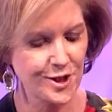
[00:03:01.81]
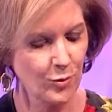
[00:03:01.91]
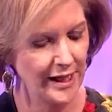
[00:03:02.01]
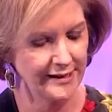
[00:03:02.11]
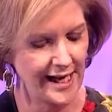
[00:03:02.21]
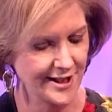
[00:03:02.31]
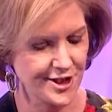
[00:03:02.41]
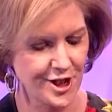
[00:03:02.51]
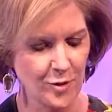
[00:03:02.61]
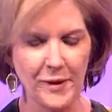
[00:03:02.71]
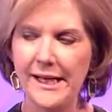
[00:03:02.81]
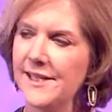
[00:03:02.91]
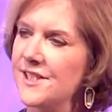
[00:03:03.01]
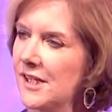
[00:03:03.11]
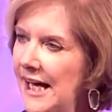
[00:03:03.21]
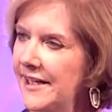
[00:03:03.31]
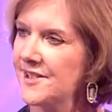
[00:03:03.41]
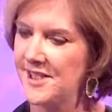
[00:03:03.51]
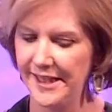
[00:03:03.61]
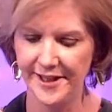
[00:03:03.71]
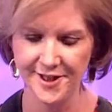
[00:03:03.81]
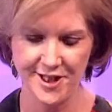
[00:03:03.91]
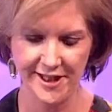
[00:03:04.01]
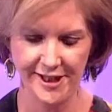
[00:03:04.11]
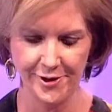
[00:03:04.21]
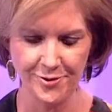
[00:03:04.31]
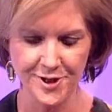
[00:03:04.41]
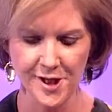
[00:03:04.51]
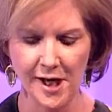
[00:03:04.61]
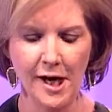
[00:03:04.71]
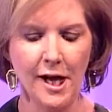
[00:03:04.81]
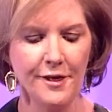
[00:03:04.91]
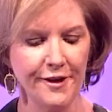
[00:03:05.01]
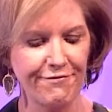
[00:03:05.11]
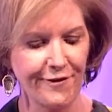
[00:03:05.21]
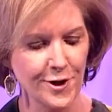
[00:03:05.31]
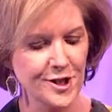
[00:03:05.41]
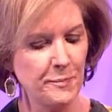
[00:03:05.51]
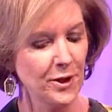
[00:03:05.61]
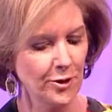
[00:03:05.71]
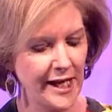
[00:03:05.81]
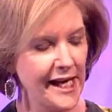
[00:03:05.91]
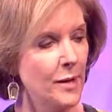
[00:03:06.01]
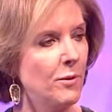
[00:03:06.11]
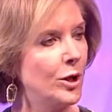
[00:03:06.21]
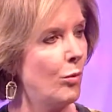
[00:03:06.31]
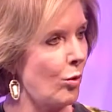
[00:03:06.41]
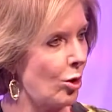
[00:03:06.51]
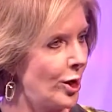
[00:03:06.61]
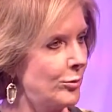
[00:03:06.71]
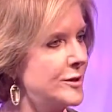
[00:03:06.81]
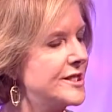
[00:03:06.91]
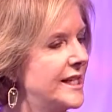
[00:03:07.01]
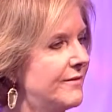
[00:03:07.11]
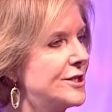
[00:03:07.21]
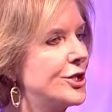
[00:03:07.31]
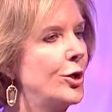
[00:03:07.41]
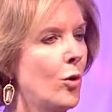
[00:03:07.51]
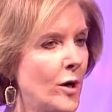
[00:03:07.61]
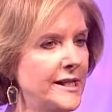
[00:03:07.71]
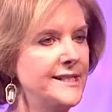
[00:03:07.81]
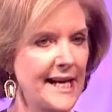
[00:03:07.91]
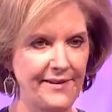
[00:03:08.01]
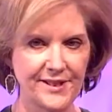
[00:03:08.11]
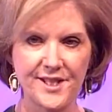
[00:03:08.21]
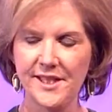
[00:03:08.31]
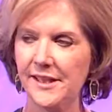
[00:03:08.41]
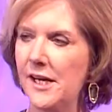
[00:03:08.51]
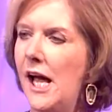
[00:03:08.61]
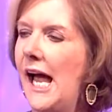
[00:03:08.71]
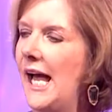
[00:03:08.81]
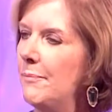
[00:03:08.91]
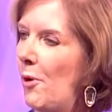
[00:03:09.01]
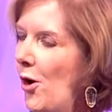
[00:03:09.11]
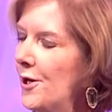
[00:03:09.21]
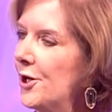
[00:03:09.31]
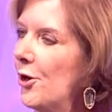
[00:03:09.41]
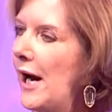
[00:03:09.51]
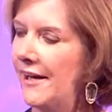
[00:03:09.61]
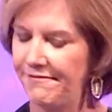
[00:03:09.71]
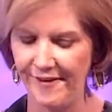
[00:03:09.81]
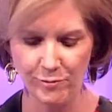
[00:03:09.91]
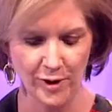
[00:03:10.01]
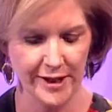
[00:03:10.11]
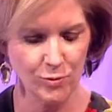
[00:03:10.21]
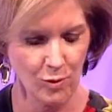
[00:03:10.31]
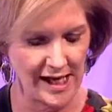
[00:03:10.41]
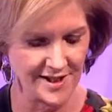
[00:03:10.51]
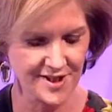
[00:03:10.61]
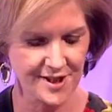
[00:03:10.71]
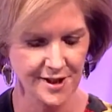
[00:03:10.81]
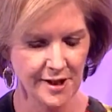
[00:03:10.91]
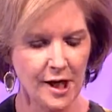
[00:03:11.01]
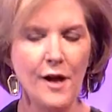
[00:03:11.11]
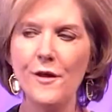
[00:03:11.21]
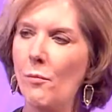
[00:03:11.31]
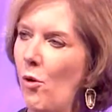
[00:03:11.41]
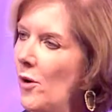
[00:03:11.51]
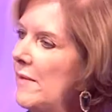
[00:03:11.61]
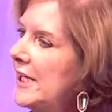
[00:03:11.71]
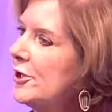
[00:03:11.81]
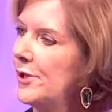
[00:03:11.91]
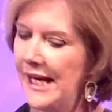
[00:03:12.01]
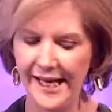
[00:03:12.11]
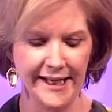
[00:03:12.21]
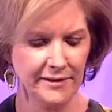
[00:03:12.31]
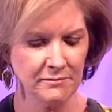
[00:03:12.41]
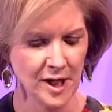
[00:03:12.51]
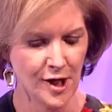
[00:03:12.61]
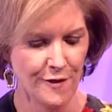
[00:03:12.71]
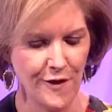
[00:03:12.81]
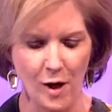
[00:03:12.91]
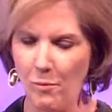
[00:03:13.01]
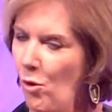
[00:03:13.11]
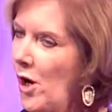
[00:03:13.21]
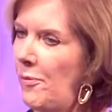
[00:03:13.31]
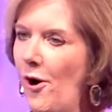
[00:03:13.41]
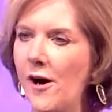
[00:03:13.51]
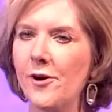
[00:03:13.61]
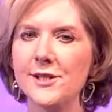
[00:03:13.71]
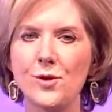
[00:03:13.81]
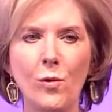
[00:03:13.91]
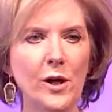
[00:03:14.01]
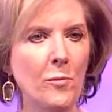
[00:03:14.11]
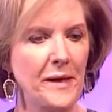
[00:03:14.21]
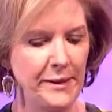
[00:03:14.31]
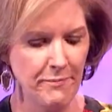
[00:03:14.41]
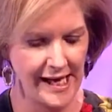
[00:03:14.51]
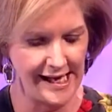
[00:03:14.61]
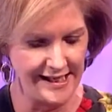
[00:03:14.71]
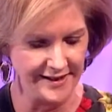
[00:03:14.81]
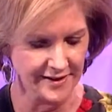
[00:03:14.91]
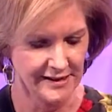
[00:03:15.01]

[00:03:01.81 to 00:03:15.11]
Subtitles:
away last year, but his legacy continues. The first Bill Campbell Award was given to Gordy Davidson, a partner at Fenwick & West. The more men who get it, the more progress will be made.